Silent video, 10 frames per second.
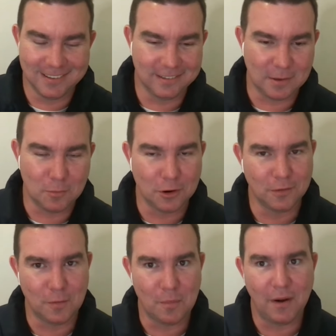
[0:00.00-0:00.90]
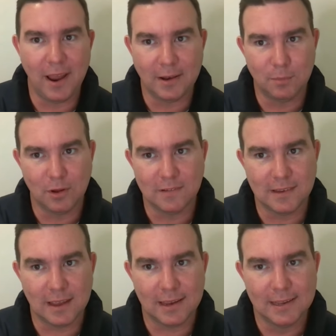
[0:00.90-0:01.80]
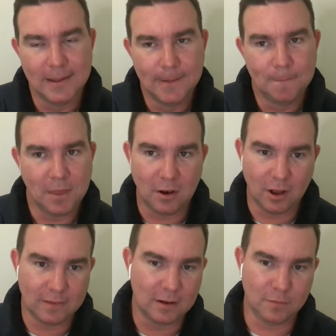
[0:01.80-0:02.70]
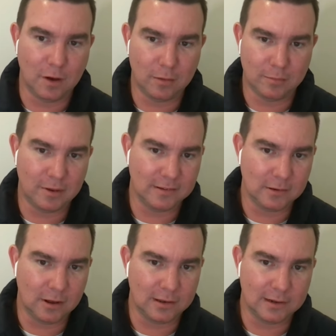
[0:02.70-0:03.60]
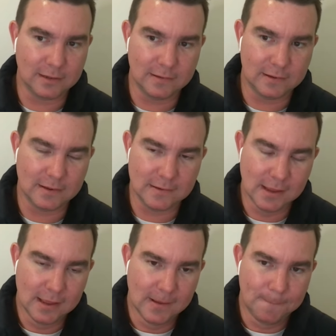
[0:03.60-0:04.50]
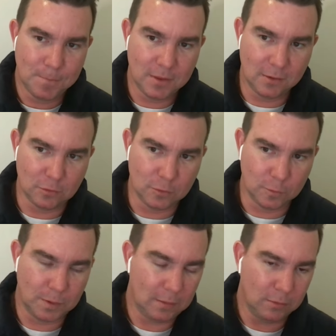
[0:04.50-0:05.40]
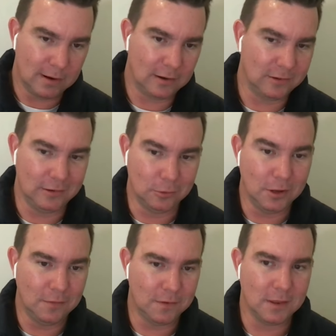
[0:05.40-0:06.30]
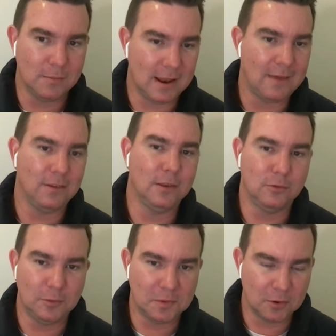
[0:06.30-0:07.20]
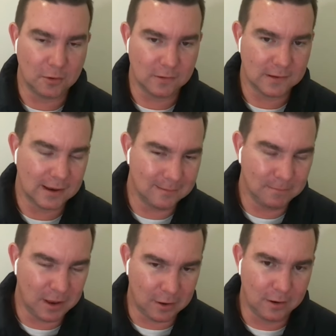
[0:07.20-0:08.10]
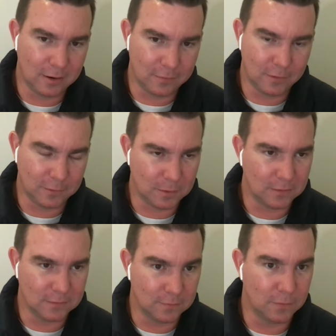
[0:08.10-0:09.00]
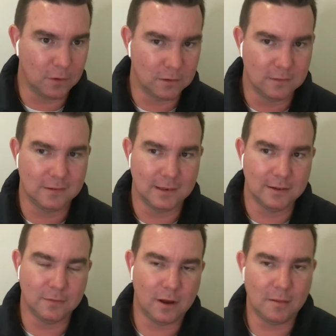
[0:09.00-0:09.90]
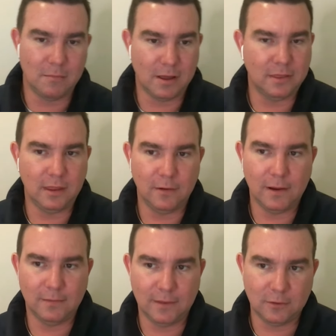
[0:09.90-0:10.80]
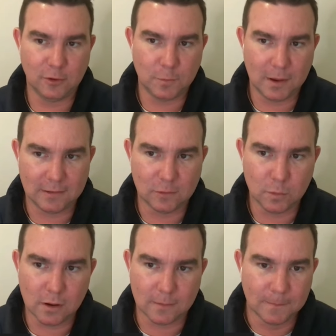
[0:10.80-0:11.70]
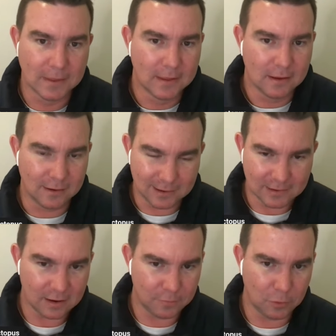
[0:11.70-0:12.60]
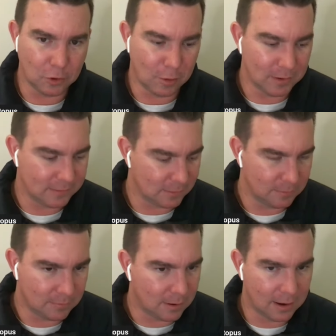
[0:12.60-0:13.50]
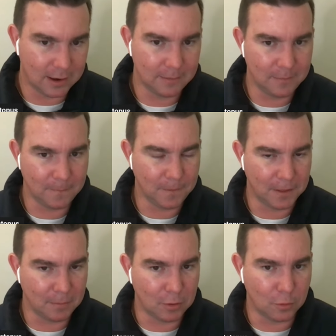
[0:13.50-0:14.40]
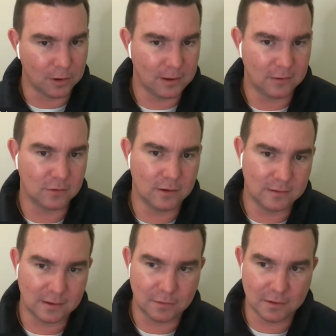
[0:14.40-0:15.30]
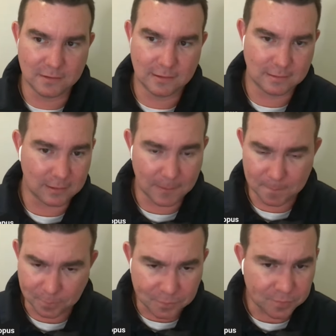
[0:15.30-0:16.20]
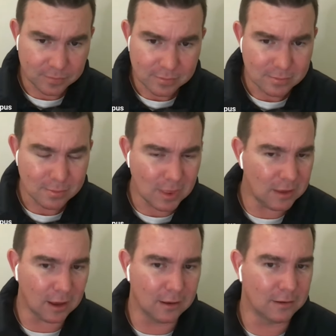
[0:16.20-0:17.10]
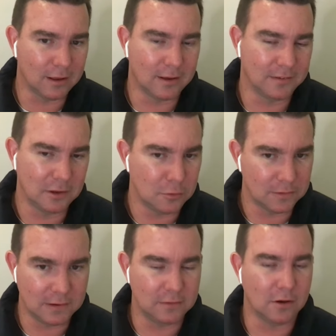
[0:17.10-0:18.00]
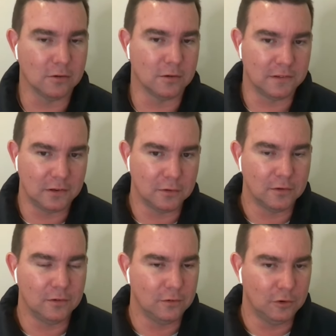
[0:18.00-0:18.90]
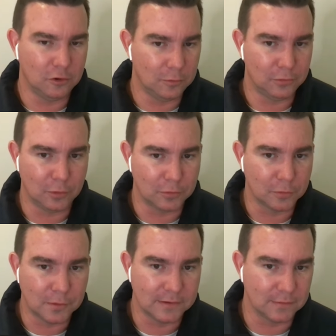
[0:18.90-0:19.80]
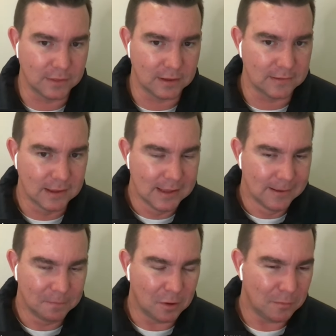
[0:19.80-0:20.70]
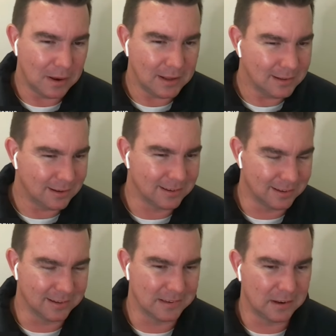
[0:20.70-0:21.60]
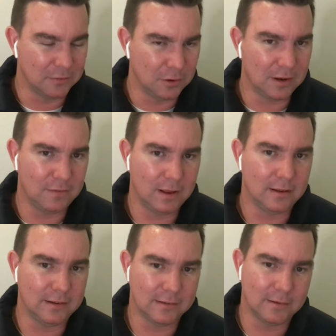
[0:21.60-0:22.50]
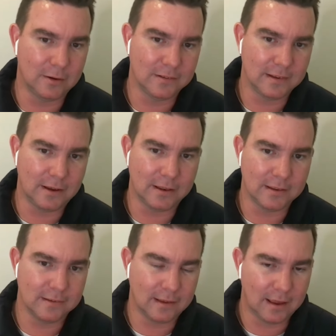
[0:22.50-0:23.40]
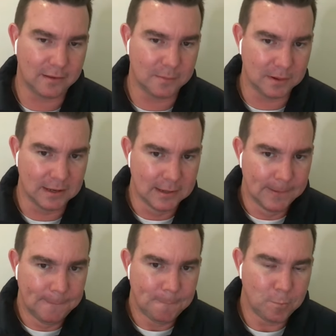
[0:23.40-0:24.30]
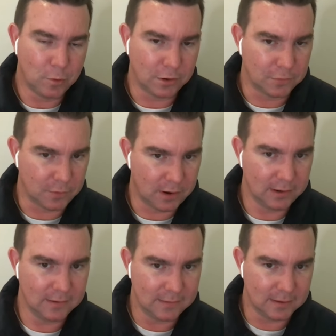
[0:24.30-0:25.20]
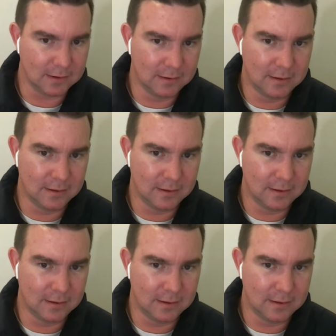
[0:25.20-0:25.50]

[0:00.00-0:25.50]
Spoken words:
somewhat of a brand per se, and identify my Skylander listings. It was people are actually looking for them and having them shipped across. And yeah, you know, and I suppose to further solidify my theory in this respect as well, I actually had a few comments on my like my order history and stuff like this. It's like, you know, like I've seen you on TikTok or I've seen you on YouTube Shorts or all these different things. Not many, like I said, I do get a fair lot of Skylander sales, but what I was finding is that